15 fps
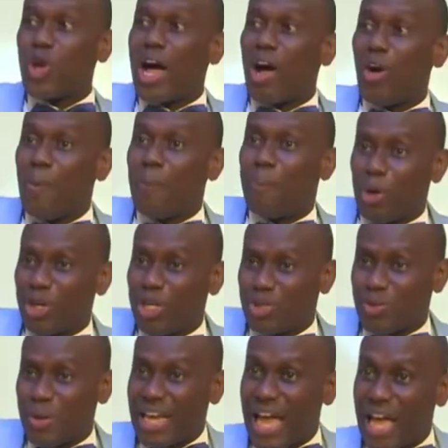are on
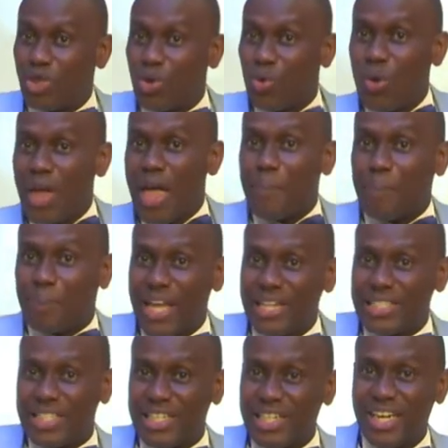punishment and you wear
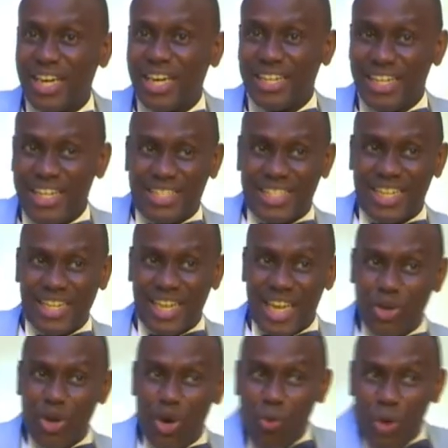plenty this thing,
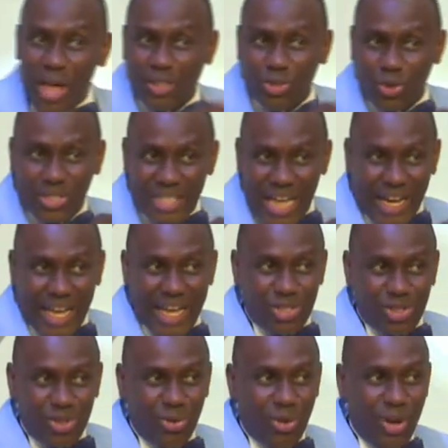they know where to
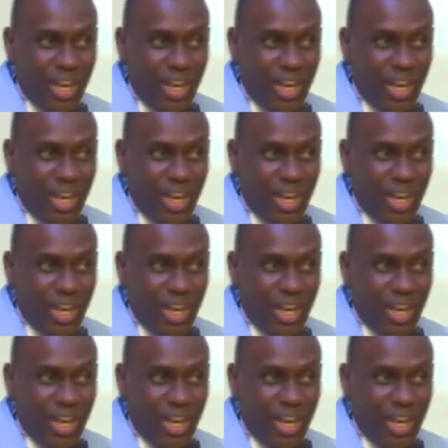target you.